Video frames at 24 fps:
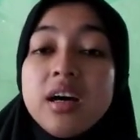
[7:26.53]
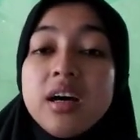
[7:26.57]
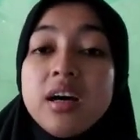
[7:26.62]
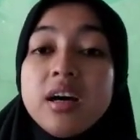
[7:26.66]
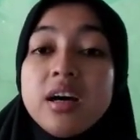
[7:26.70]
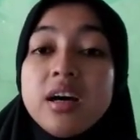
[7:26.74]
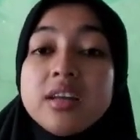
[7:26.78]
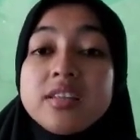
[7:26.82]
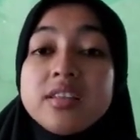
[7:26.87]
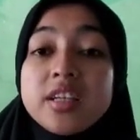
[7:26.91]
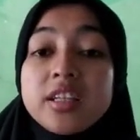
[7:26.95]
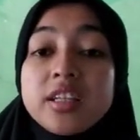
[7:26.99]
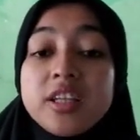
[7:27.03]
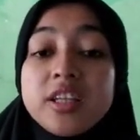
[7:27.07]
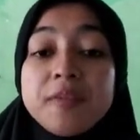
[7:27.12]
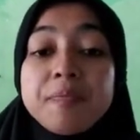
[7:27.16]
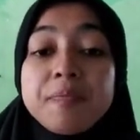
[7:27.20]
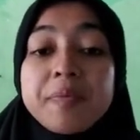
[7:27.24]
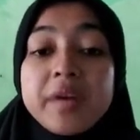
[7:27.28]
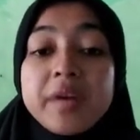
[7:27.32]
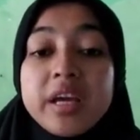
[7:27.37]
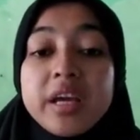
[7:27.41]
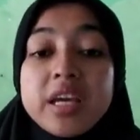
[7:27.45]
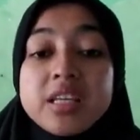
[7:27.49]
Adjective
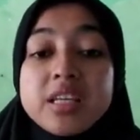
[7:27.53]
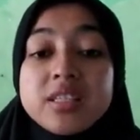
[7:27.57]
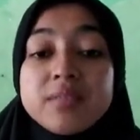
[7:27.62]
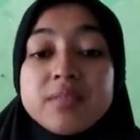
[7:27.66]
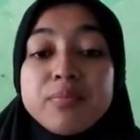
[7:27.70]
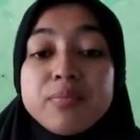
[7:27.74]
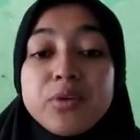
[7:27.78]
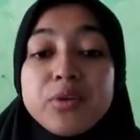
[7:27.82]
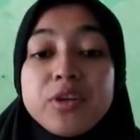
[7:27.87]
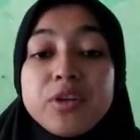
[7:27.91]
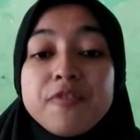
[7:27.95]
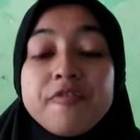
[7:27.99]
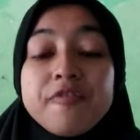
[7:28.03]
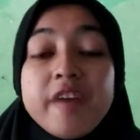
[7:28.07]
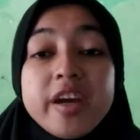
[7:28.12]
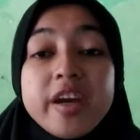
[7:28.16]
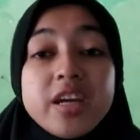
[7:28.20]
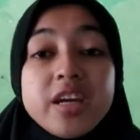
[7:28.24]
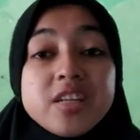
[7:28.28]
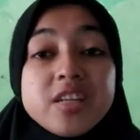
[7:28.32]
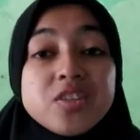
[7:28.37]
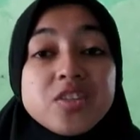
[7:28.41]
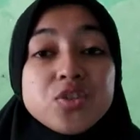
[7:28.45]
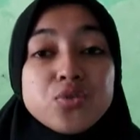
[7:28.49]
phrase
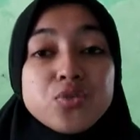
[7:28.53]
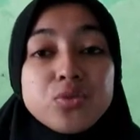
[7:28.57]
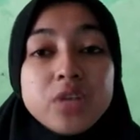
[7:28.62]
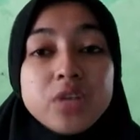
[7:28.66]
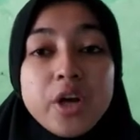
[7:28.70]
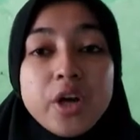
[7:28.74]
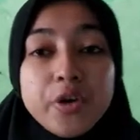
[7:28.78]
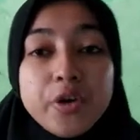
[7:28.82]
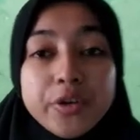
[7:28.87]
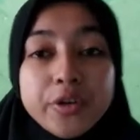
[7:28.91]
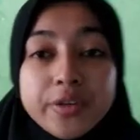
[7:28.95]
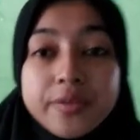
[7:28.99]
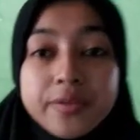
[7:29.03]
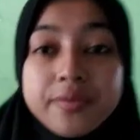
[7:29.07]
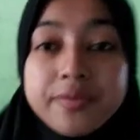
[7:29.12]
modifiers to noun.